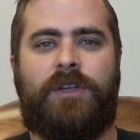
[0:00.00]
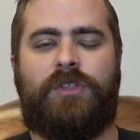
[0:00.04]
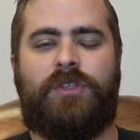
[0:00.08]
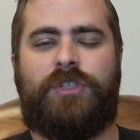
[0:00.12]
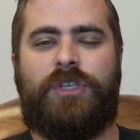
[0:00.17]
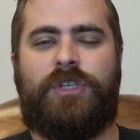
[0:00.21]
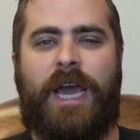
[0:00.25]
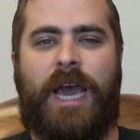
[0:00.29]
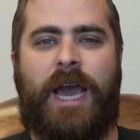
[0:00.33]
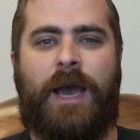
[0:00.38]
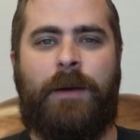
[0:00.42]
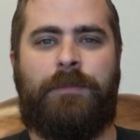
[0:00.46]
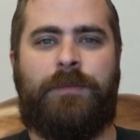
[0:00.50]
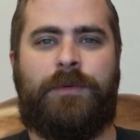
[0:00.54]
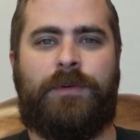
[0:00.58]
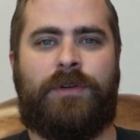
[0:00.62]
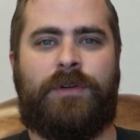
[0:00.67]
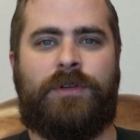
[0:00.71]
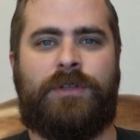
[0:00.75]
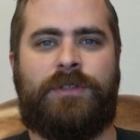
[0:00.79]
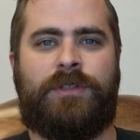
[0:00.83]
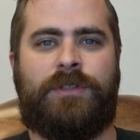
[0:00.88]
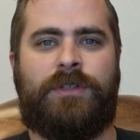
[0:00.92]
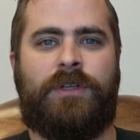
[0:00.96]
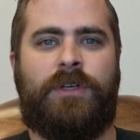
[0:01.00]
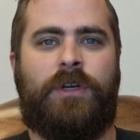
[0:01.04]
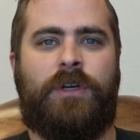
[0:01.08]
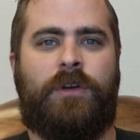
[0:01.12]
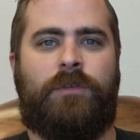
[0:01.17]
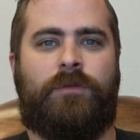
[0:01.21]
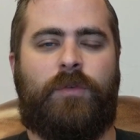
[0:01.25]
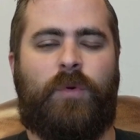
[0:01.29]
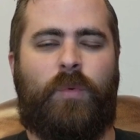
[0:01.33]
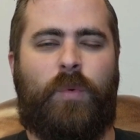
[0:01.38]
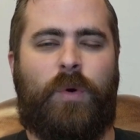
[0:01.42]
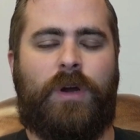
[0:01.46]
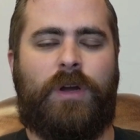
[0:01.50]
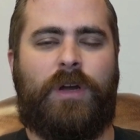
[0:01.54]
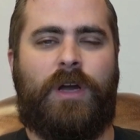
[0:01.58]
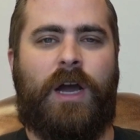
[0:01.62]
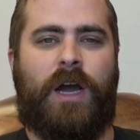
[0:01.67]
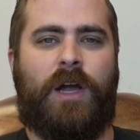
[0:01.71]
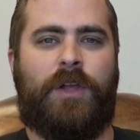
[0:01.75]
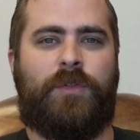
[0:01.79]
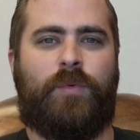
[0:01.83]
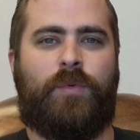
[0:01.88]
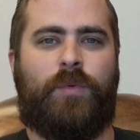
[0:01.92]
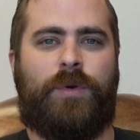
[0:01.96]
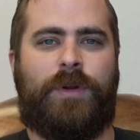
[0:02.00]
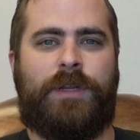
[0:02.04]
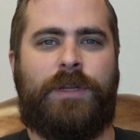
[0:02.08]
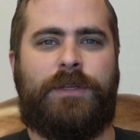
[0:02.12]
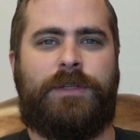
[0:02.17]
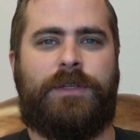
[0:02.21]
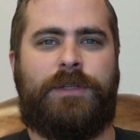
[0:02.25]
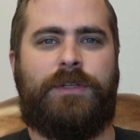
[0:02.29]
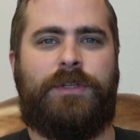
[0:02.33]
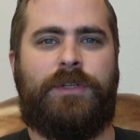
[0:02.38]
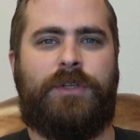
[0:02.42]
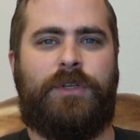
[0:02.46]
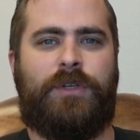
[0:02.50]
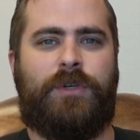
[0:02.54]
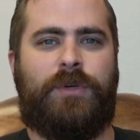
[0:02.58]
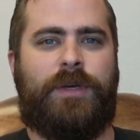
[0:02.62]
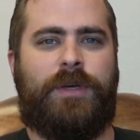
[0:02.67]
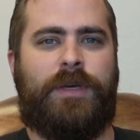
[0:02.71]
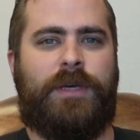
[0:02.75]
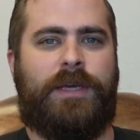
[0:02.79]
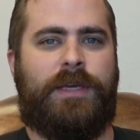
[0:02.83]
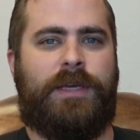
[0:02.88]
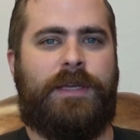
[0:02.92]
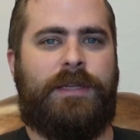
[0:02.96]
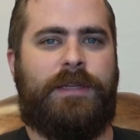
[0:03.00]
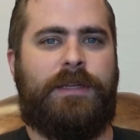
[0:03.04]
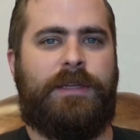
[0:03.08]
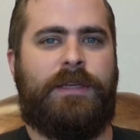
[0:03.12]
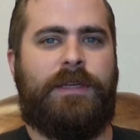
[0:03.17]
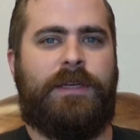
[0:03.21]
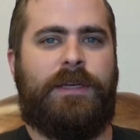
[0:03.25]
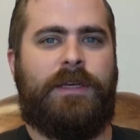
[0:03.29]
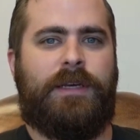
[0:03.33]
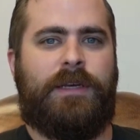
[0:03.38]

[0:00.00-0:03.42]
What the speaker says: chapters for what God's wanting to do in